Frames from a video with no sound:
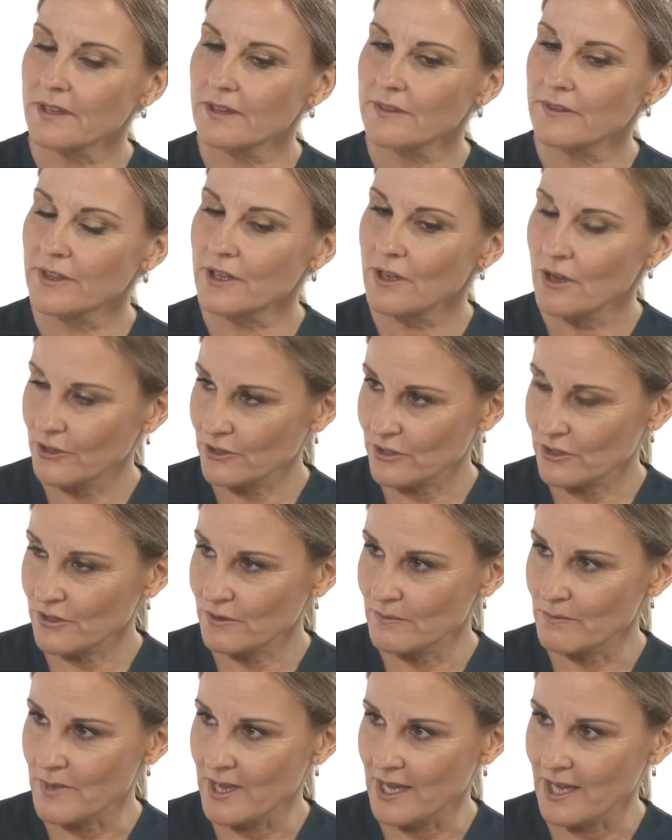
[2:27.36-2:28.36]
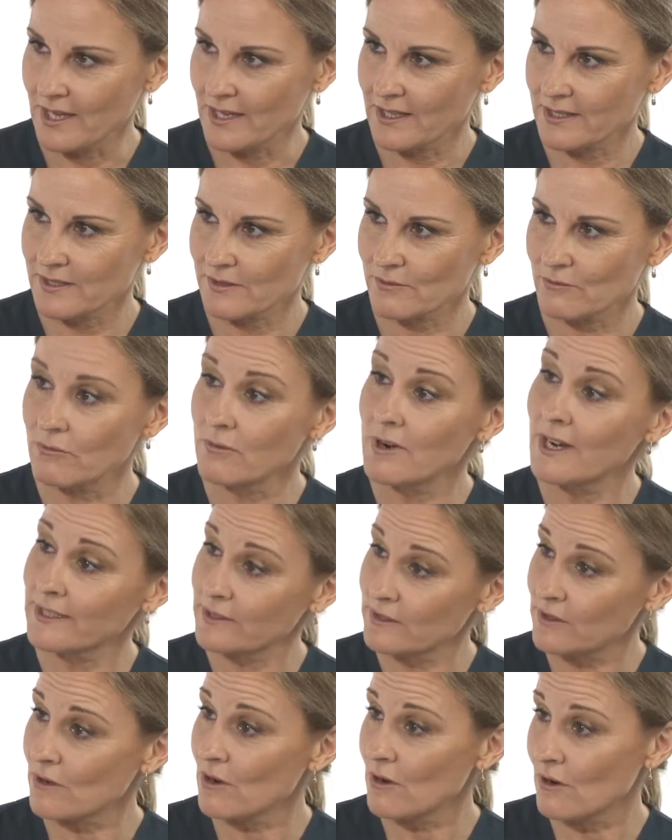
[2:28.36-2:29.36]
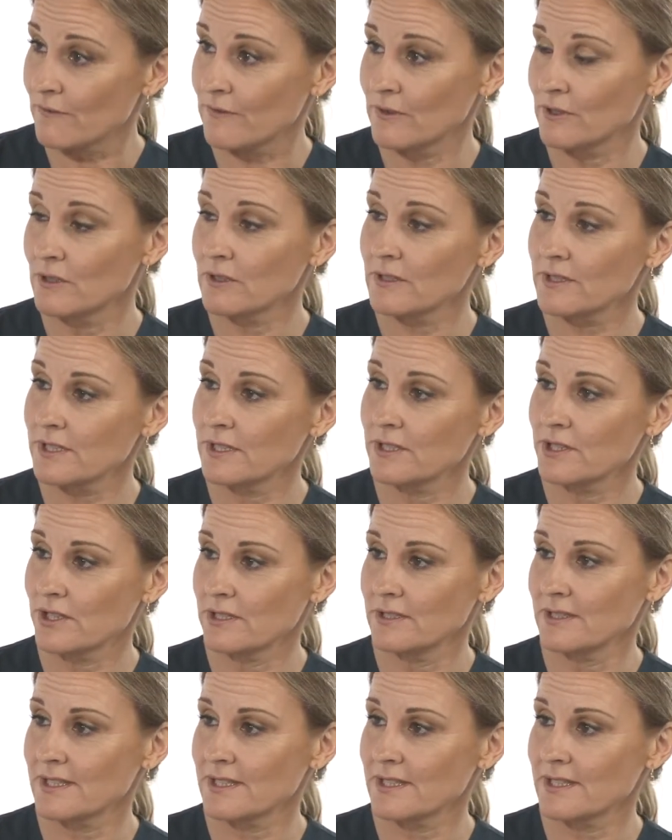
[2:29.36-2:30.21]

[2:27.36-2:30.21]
The O2 Max runs off an oxygen